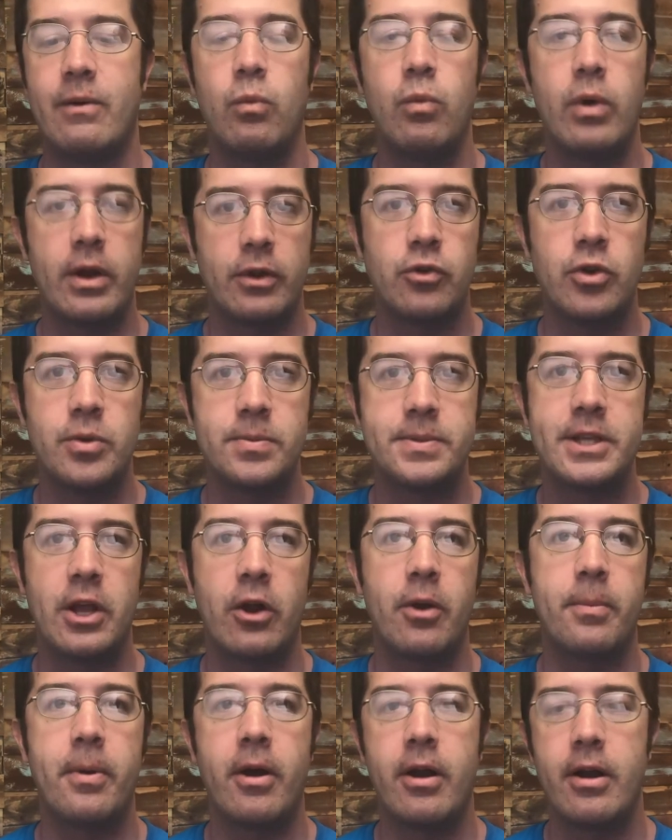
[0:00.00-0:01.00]
what groups they
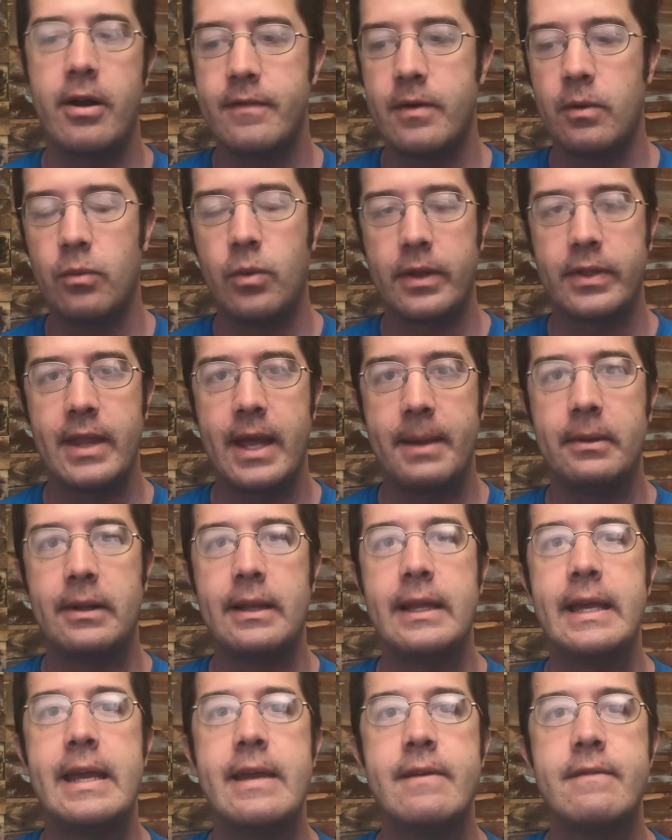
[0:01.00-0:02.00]
were part of and what they
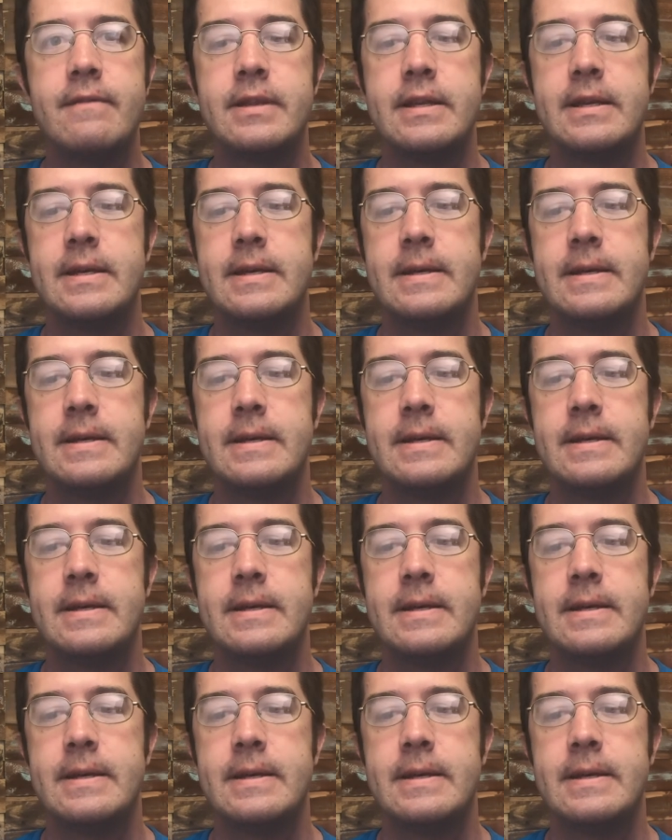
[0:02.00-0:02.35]
believed,